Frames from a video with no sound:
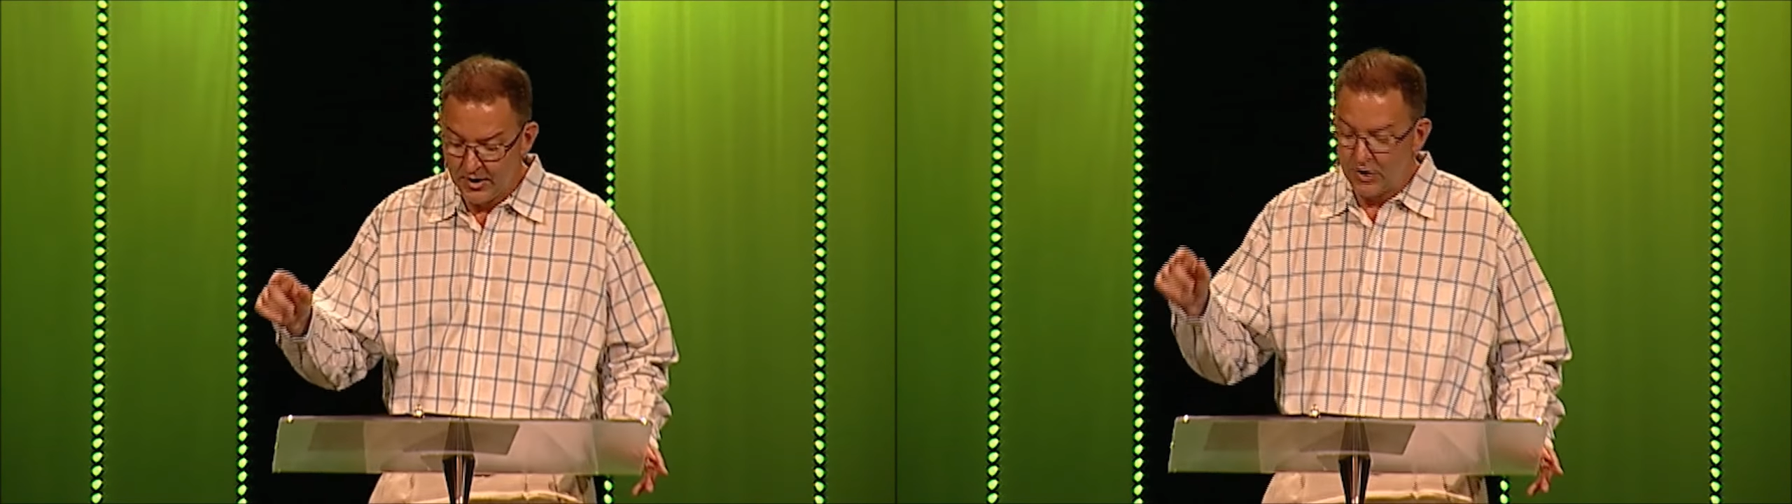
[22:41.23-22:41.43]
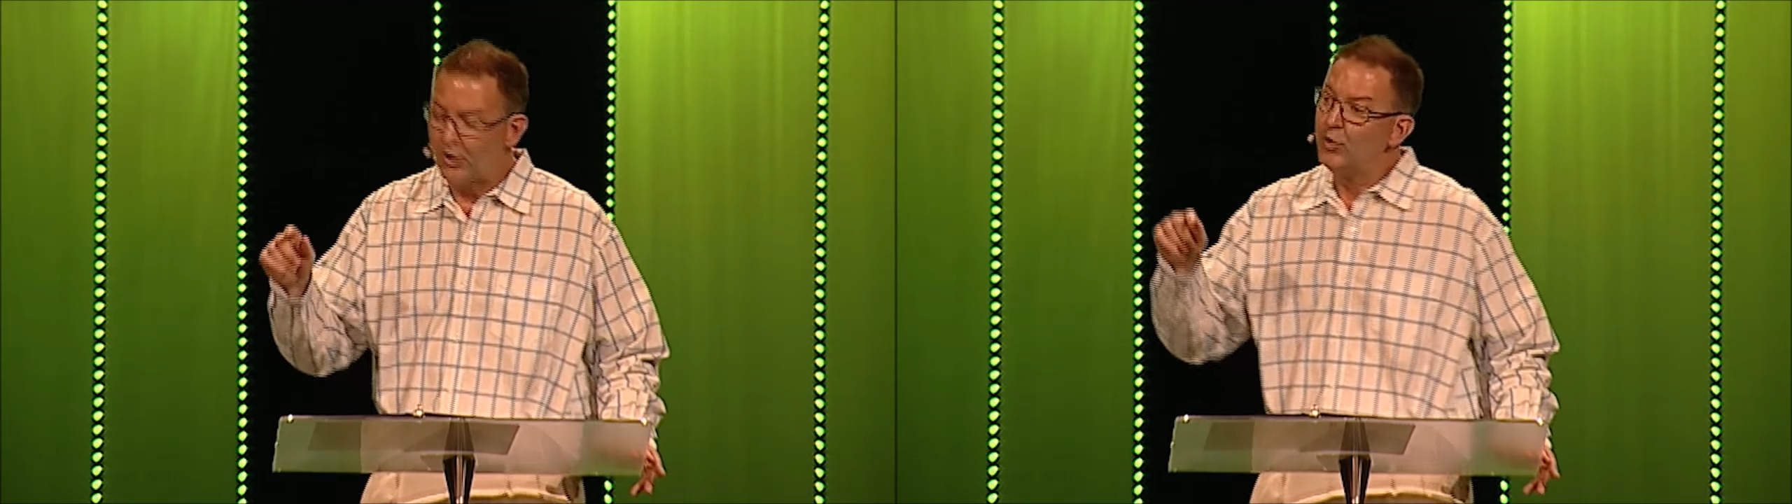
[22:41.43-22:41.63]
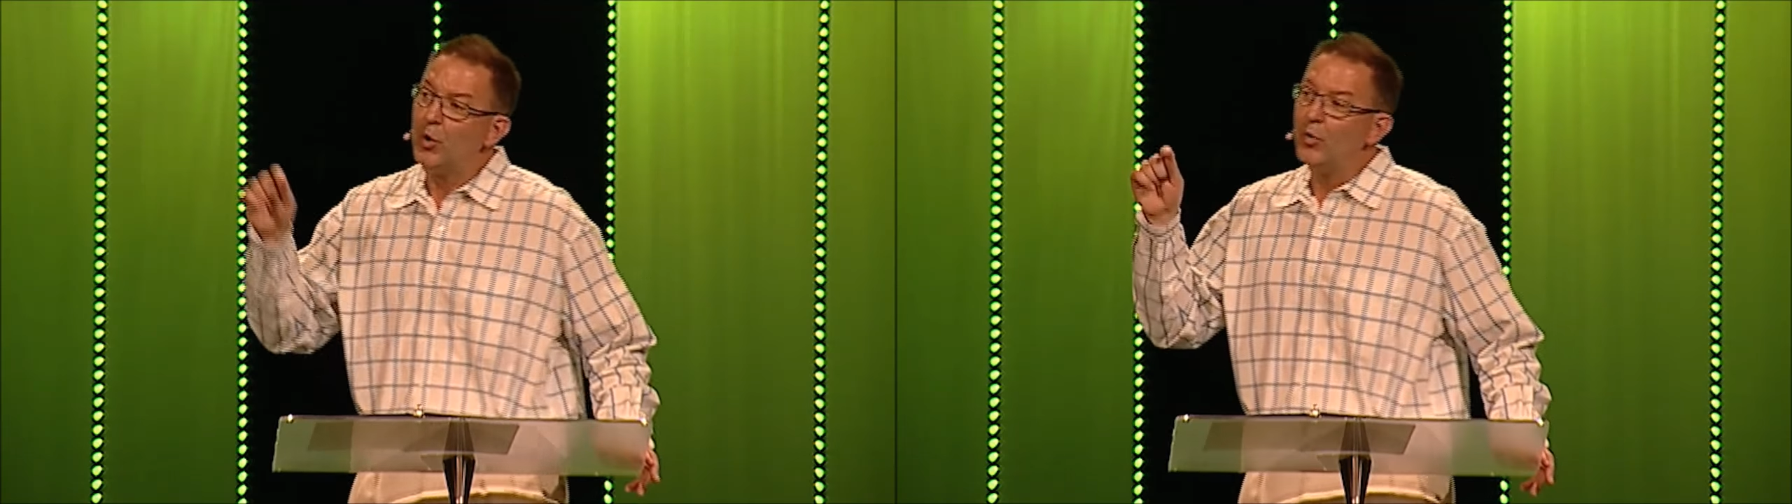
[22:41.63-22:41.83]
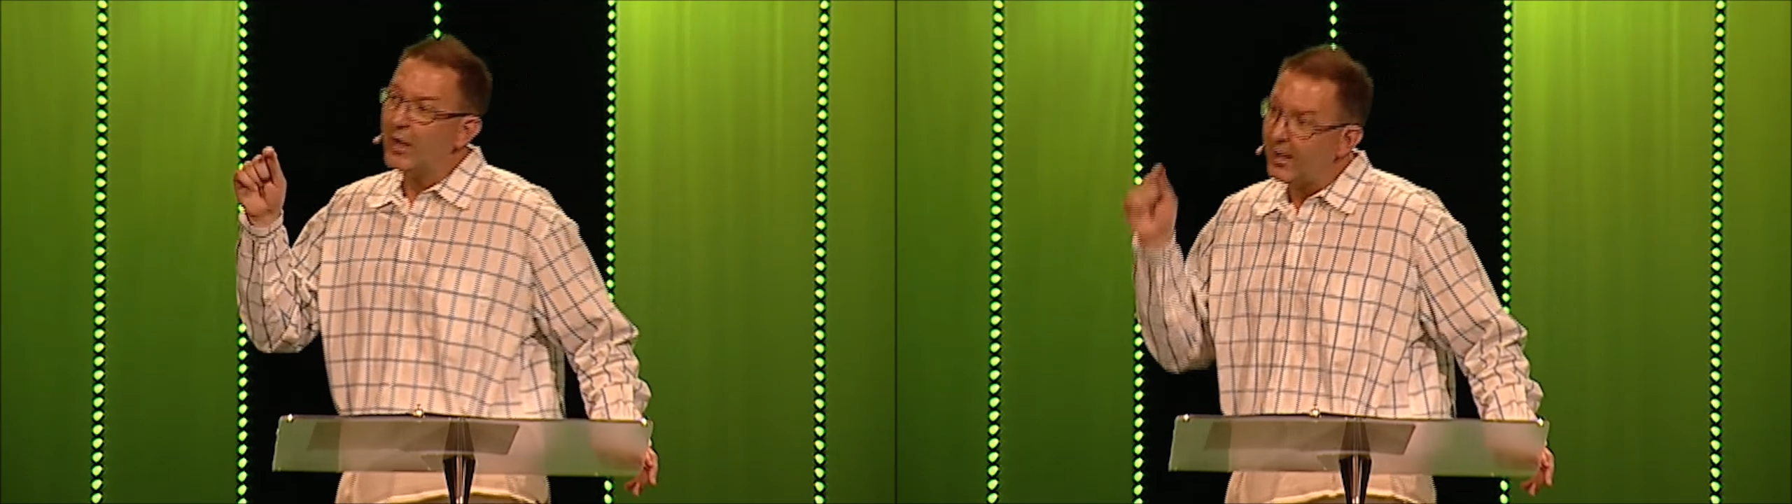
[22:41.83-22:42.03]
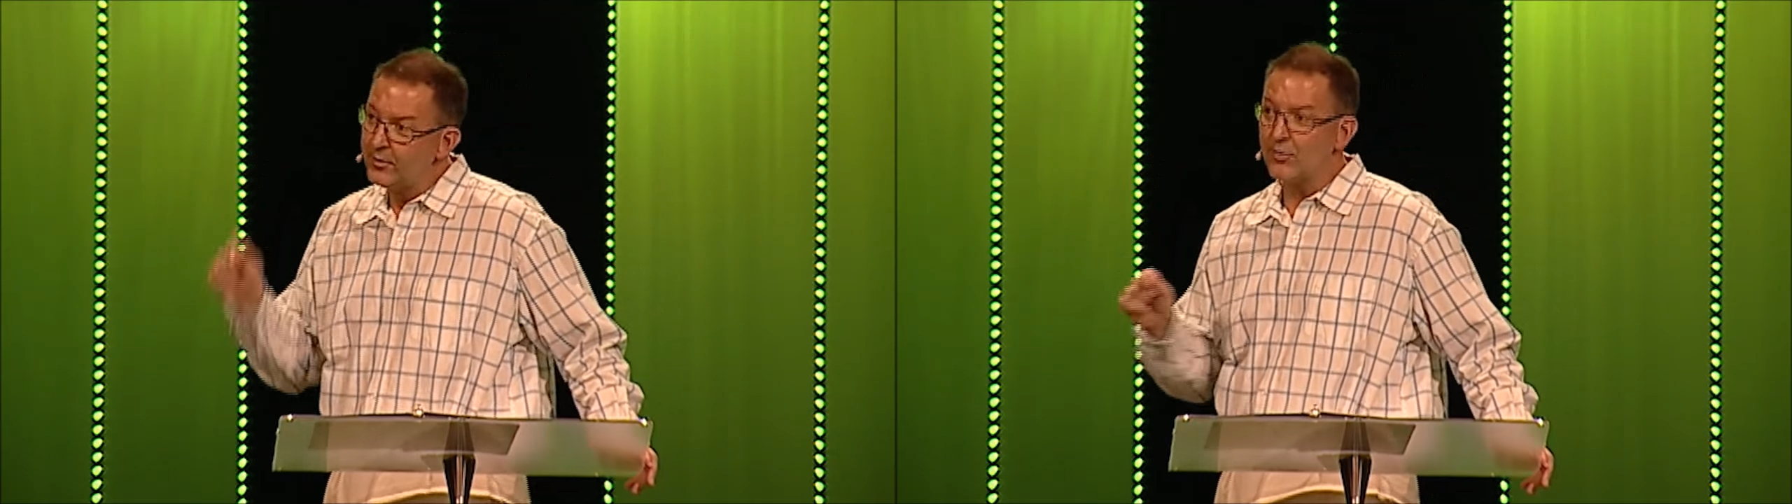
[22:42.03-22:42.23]
You don't
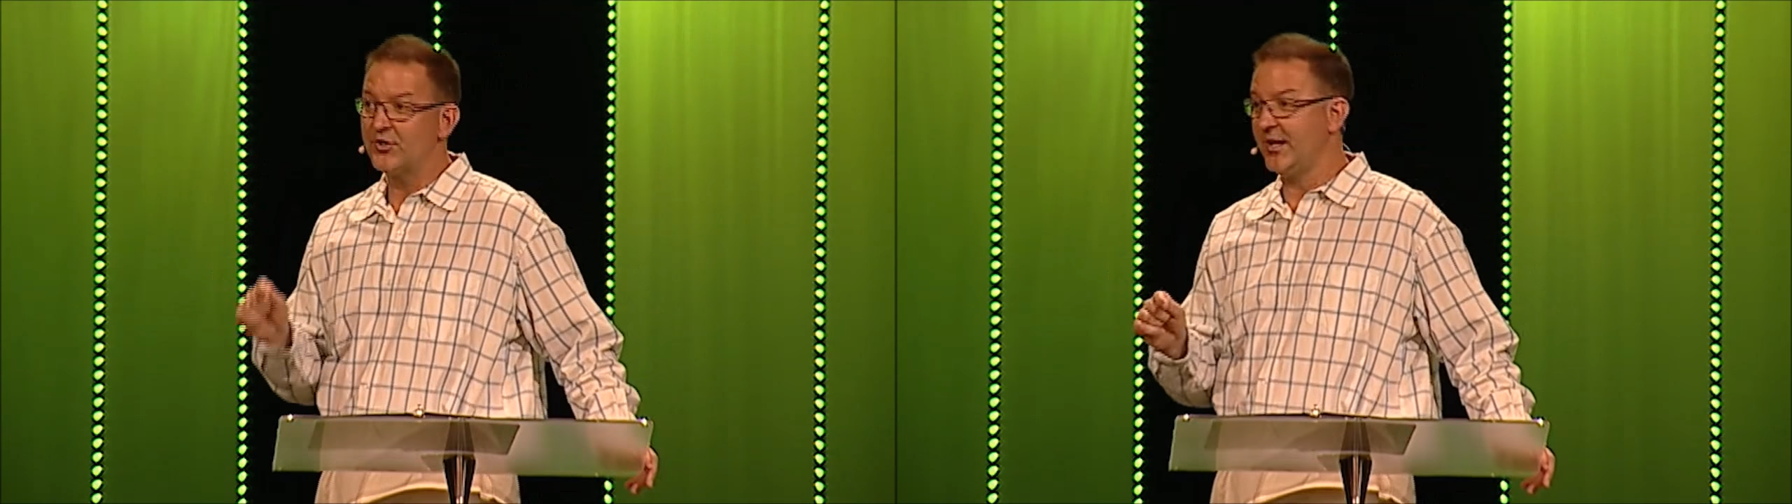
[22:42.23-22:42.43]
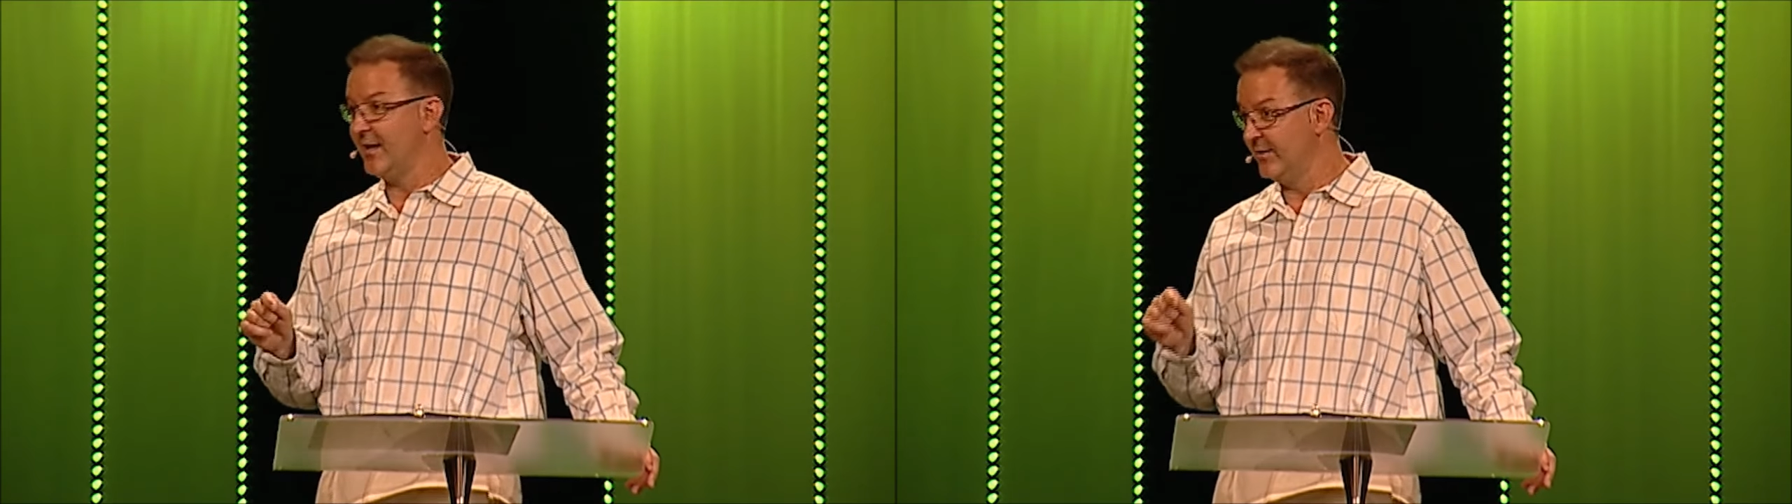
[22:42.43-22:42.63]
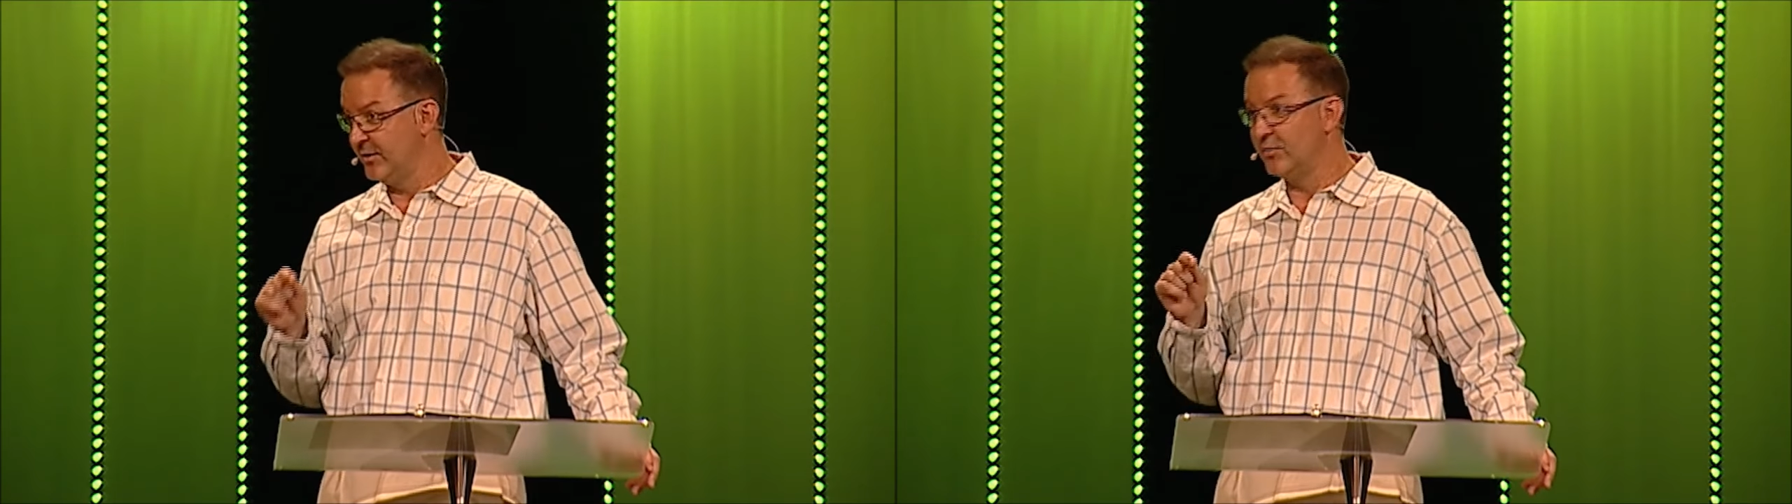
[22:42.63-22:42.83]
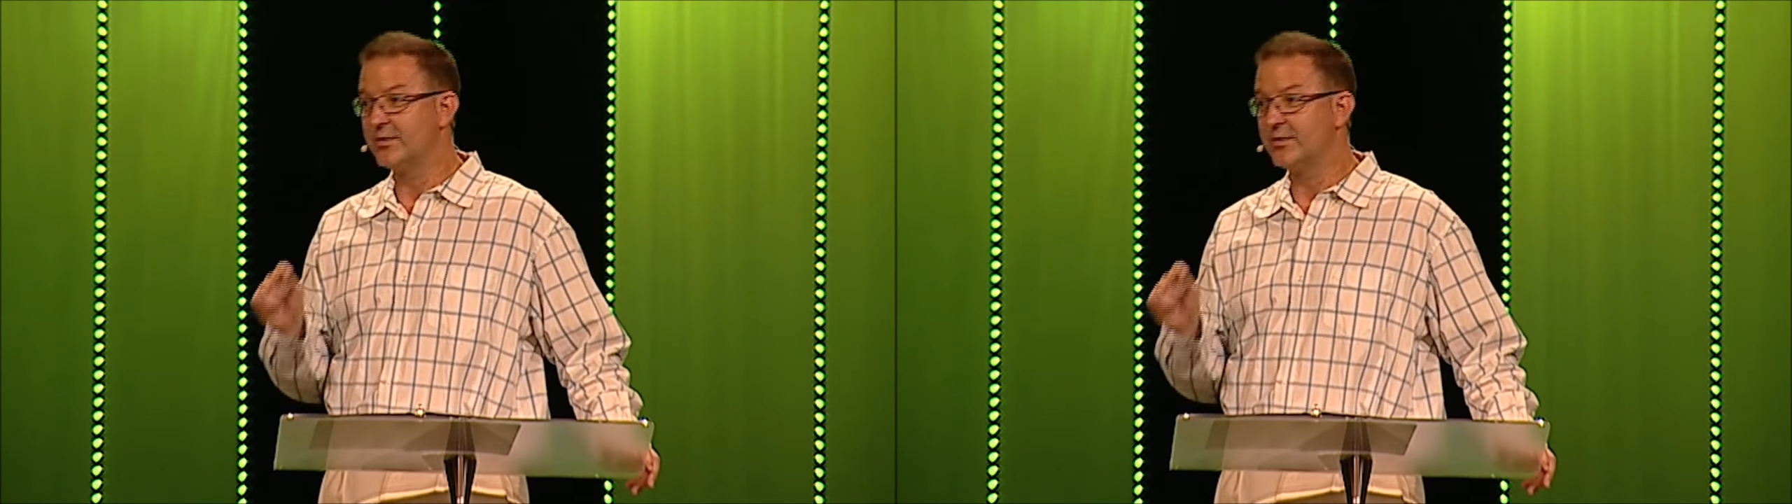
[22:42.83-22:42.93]
understand the New